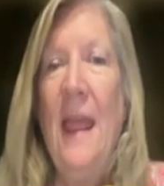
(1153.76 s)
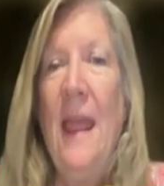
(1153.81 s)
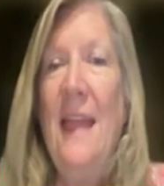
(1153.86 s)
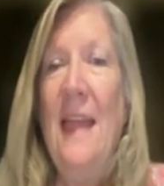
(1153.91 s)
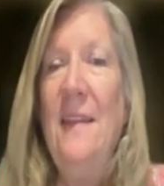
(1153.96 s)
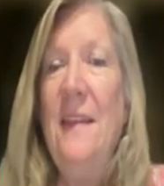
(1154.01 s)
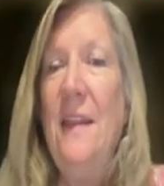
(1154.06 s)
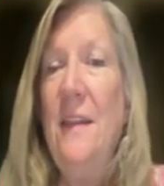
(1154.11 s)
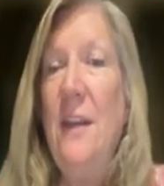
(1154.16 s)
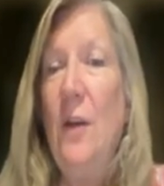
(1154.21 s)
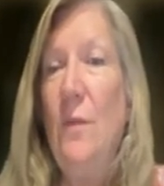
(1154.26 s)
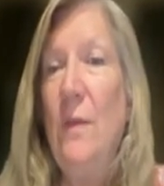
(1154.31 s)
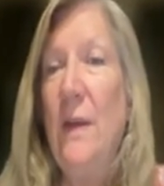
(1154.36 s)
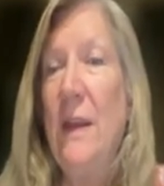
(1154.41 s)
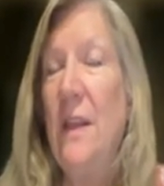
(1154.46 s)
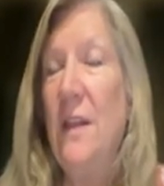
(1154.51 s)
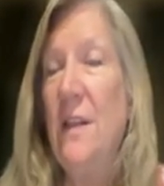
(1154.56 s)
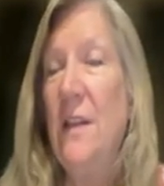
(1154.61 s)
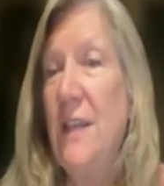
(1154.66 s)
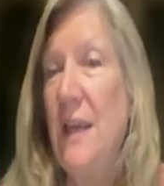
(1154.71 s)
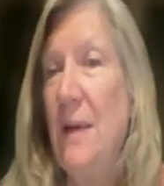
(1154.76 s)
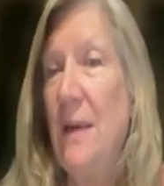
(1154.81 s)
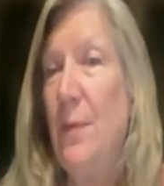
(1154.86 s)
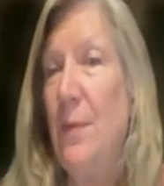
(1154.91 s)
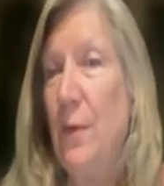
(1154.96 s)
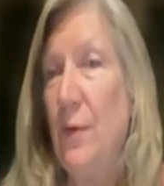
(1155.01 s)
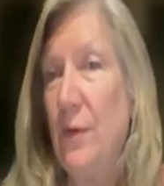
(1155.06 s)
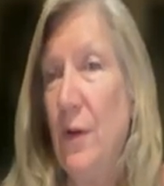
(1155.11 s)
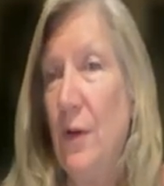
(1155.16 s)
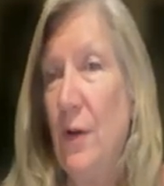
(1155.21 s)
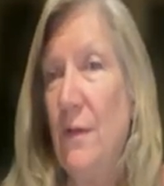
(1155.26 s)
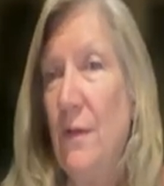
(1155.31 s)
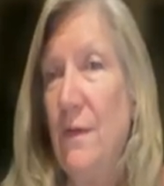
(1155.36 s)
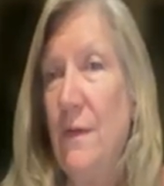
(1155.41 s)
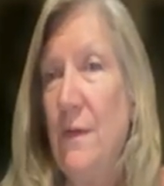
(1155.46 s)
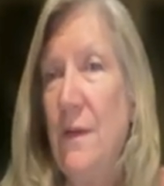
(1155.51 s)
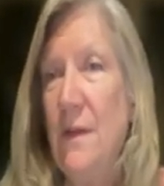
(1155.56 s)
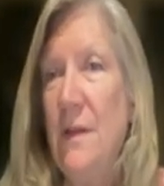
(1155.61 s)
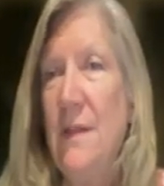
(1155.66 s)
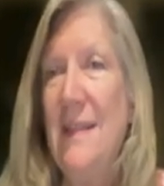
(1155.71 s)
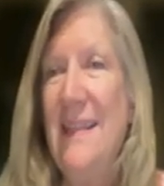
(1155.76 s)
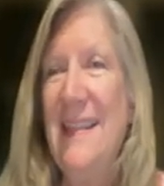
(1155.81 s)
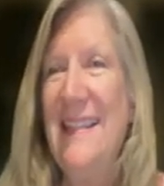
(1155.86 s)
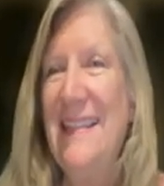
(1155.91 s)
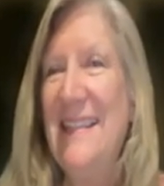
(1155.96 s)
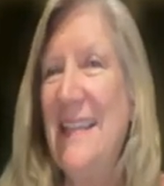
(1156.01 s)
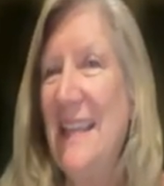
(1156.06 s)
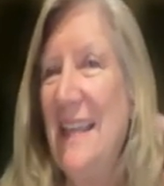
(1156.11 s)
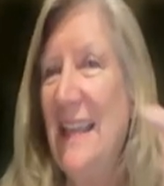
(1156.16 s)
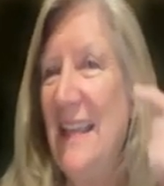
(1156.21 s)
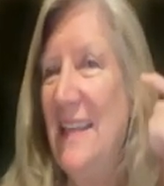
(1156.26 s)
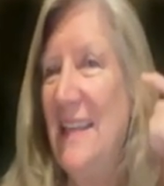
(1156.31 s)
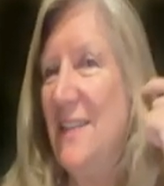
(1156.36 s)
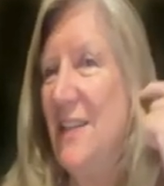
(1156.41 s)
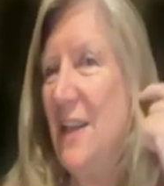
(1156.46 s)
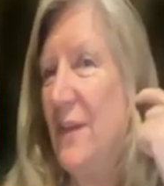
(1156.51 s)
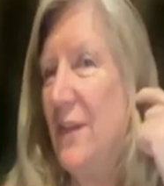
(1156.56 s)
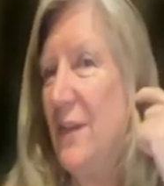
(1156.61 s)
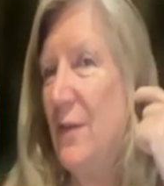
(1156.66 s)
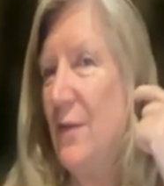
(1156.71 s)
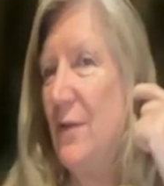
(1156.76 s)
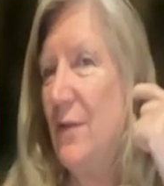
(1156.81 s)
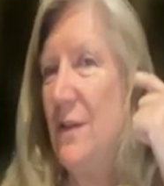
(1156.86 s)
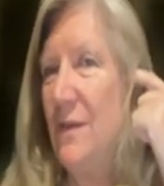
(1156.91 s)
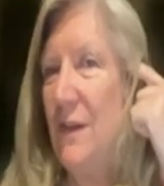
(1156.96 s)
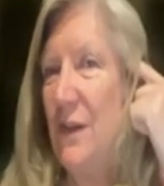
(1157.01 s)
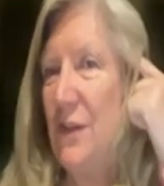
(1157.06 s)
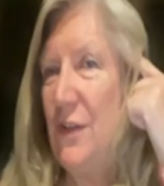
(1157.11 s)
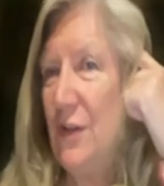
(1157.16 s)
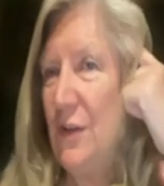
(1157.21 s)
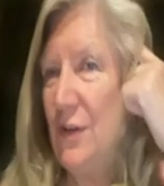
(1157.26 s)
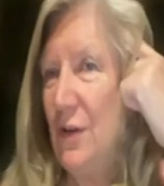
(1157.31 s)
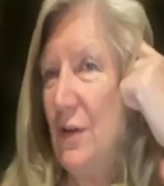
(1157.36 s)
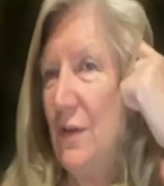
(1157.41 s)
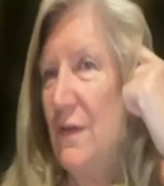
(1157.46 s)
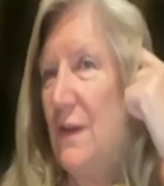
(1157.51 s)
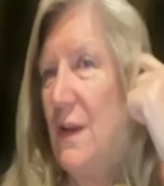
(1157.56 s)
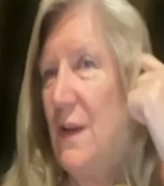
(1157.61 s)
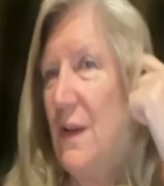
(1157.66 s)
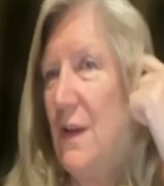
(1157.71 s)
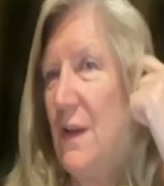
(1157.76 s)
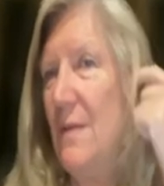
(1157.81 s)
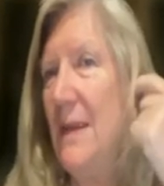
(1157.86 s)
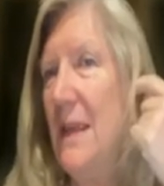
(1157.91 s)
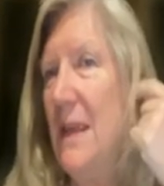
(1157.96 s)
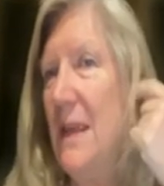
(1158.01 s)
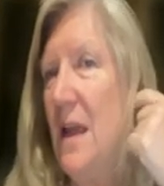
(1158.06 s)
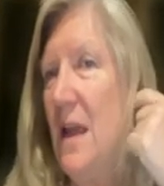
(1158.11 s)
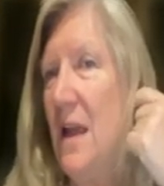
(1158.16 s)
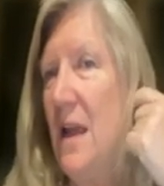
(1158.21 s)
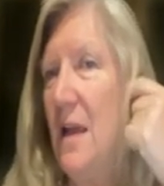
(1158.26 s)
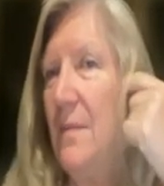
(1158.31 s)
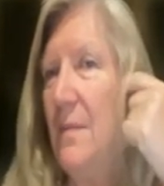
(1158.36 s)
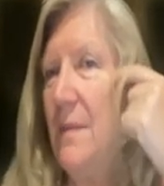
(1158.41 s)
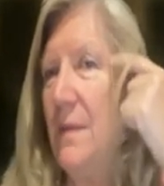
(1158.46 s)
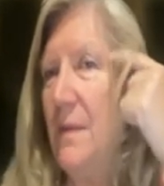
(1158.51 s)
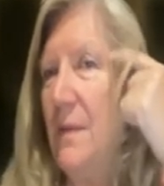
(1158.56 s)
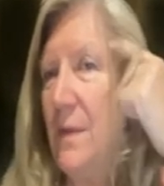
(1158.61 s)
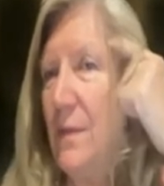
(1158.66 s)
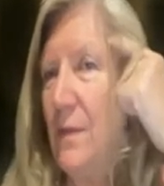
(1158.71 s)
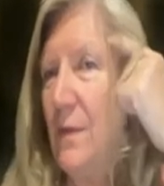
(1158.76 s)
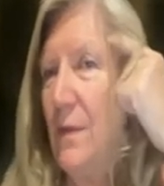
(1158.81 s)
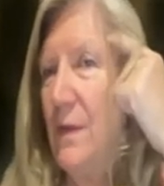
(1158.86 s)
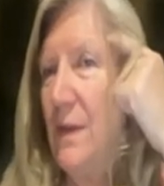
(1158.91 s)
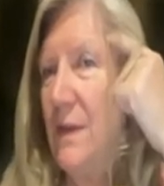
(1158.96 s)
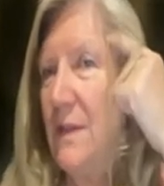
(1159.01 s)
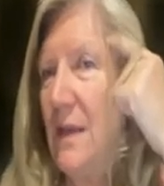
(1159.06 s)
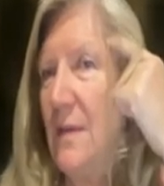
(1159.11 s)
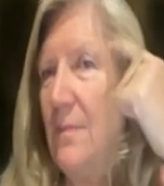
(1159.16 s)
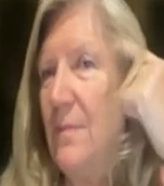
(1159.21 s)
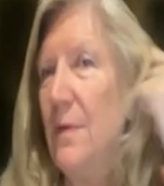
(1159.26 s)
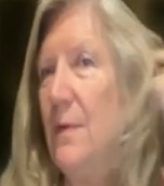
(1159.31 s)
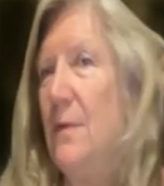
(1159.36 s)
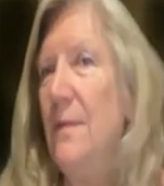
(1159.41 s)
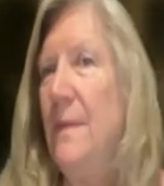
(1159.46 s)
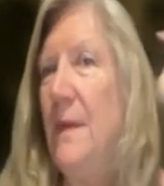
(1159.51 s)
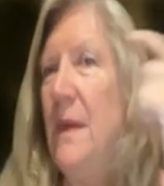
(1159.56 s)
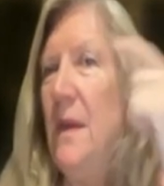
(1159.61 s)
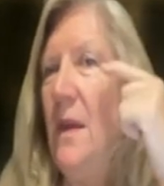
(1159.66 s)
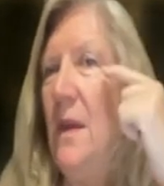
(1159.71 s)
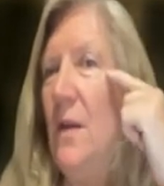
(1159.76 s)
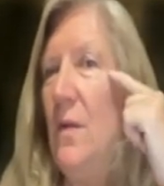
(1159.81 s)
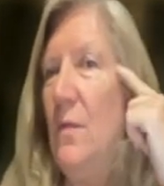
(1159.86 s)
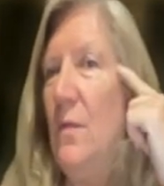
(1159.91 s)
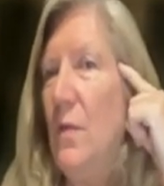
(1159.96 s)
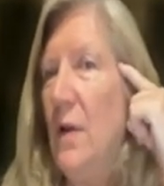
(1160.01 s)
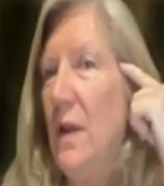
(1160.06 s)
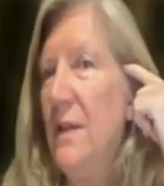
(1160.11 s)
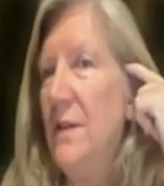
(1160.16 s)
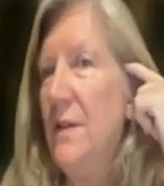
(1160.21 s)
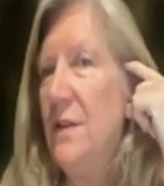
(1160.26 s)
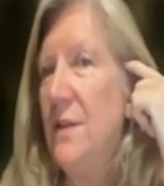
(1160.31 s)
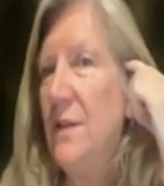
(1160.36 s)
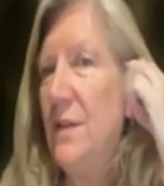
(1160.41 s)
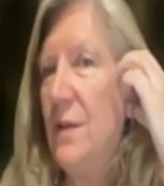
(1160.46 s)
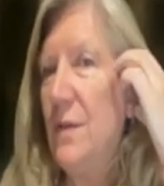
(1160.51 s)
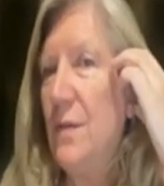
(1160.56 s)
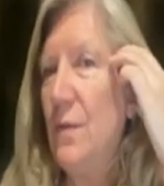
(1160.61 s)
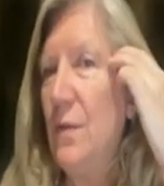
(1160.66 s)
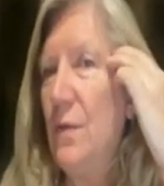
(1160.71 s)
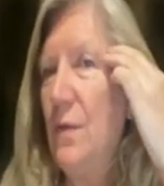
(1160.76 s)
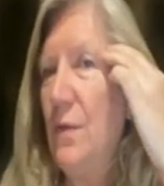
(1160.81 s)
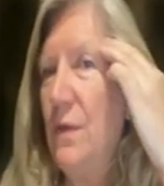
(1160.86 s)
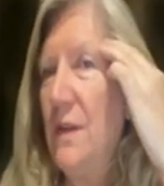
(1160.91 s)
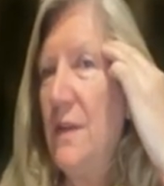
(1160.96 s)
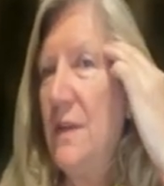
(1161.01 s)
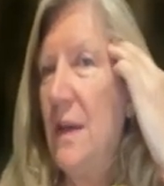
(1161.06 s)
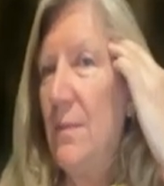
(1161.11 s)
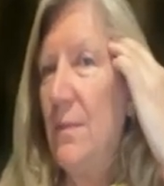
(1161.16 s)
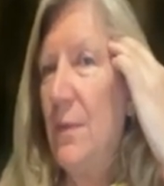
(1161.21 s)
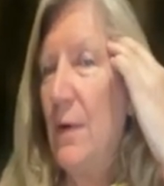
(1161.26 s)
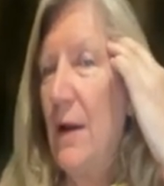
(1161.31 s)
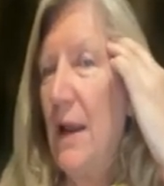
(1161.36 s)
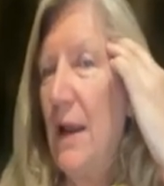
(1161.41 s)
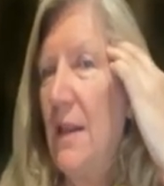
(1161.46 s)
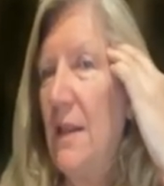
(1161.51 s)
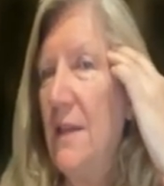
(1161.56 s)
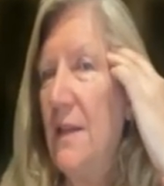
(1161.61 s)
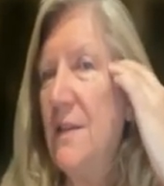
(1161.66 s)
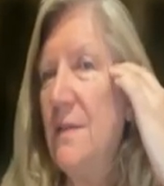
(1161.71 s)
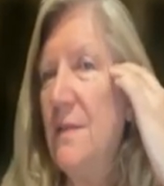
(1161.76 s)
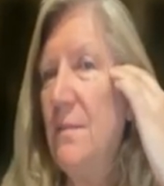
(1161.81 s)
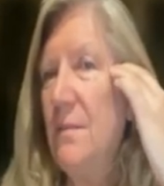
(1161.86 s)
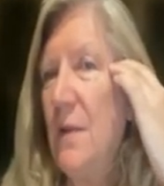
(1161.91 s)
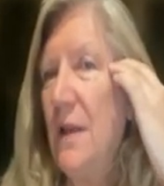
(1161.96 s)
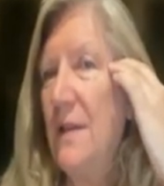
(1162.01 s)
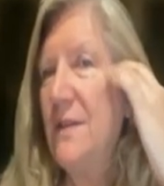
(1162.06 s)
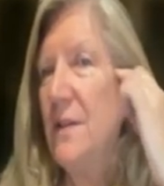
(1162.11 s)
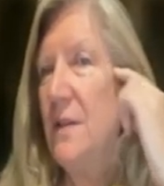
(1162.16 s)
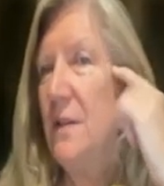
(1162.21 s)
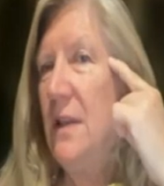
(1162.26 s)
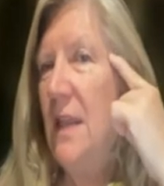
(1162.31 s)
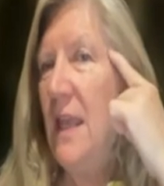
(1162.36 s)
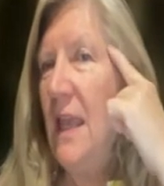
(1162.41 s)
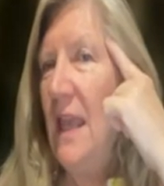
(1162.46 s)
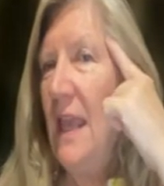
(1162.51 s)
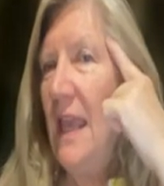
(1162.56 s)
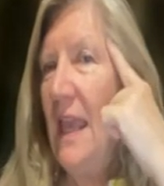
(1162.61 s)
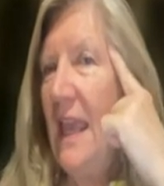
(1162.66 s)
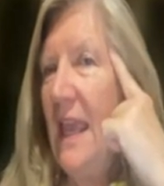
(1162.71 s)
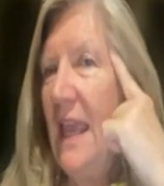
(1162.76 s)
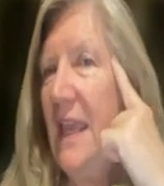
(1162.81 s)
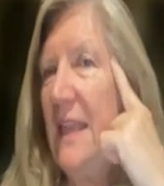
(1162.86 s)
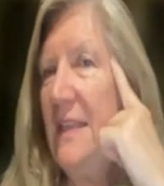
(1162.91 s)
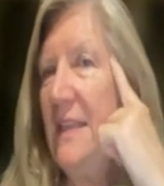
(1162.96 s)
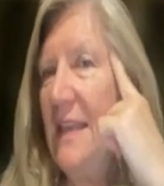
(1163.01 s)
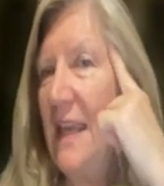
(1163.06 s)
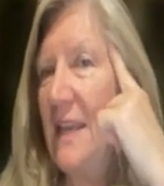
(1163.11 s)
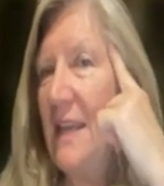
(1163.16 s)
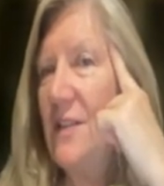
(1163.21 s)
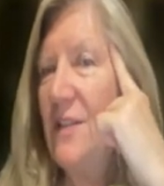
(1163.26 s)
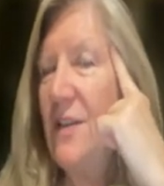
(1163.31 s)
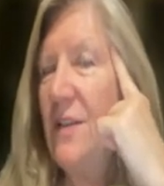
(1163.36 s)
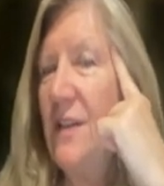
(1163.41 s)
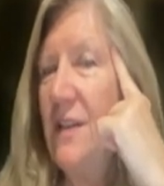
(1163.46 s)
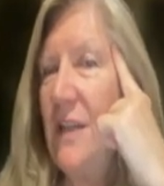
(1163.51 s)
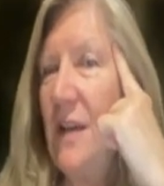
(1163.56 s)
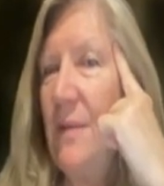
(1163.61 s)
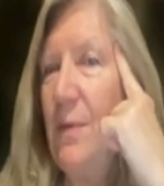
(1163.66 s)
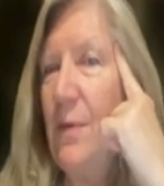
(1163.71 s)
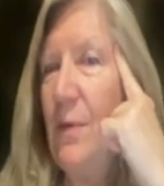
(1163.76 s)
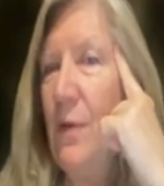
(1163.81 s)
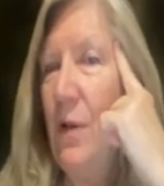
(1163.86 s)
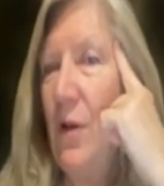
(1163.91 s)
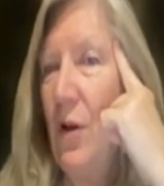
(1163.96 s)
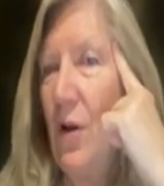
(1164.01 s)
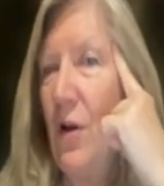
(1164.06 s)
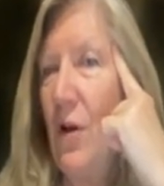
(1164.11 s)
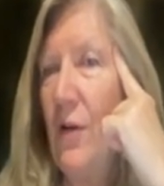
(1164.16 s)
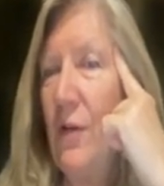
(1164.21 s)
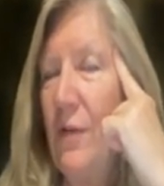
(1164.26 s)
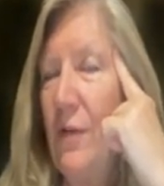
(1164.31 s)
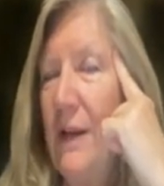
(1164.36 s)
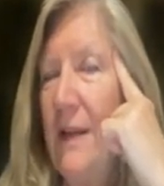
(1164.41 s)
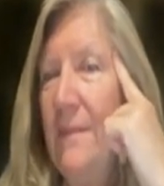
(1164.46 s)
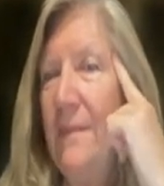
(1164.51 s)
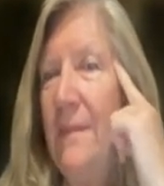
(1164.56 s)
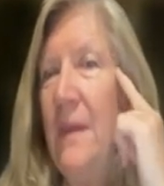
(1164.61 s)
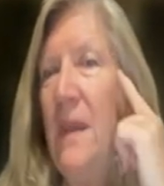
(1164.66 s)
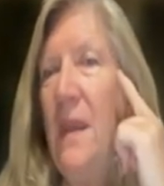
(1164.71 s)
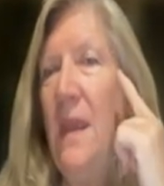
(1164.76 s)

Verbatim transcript: And then the auricular temporal nerve. This is a third division nerve coming up through the temple, runs through the temporalis muscle and next to the temporal artery.